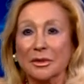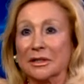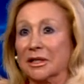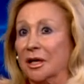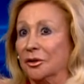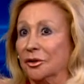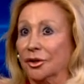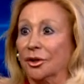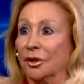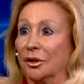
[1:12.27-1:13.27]
I was a young
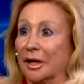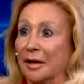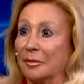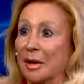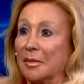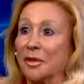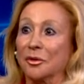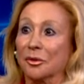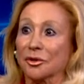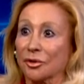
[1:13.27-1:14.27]
girl, and my
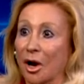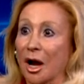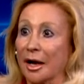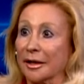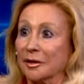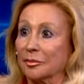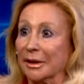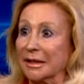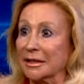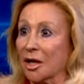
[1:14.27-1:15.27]
mother would cry and
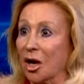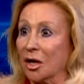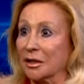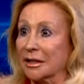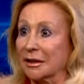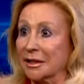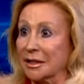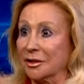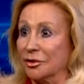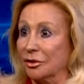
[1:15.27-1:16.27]
play songs and
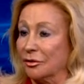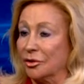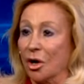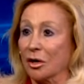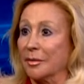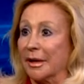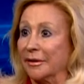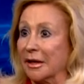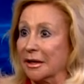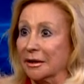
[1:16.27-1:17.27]
listen to and talk
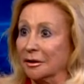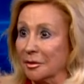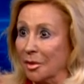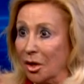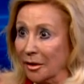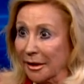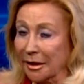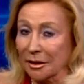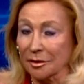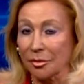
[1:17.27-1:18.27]
about they killed them all, they
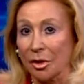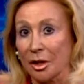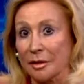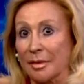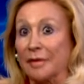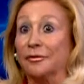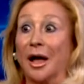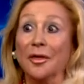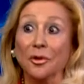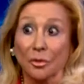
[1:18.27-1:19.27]
killed them all. And my
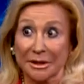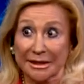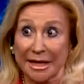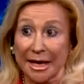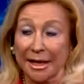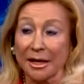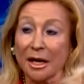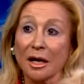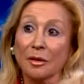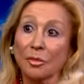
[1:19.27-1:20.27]
father would say,
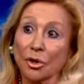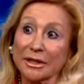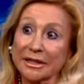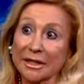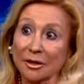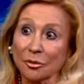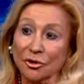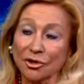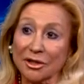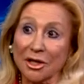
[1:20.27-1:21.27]
mortsid,
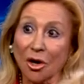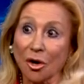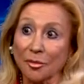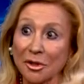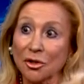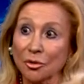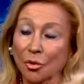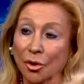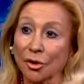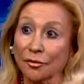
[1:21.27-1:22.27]
which is the
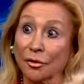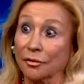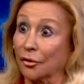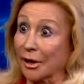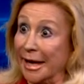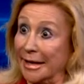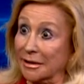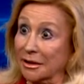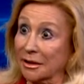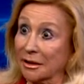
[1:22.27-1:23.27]
Armenian word for
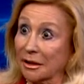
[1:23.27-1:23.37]
forget.